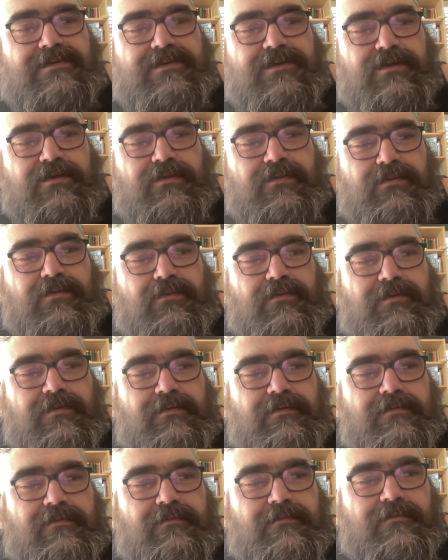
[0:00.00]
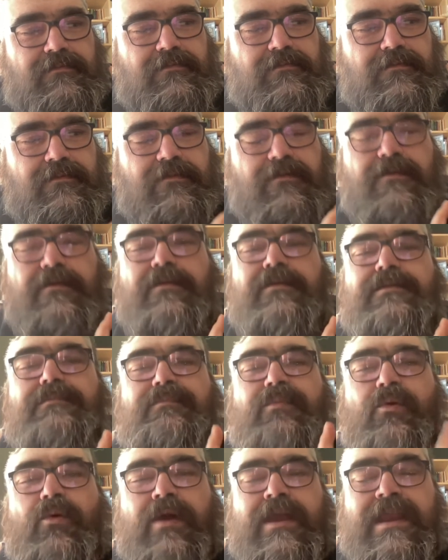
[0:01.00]
to
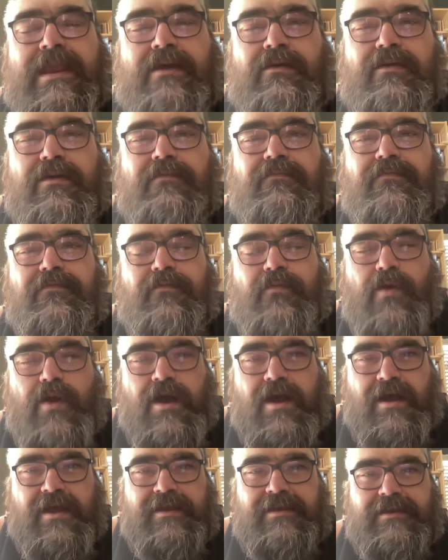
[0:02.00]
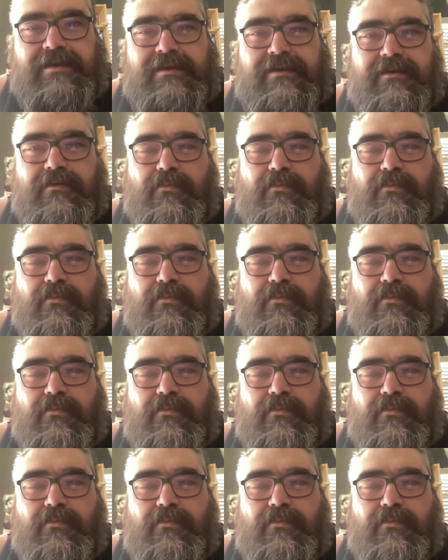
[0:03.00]
point out a fraud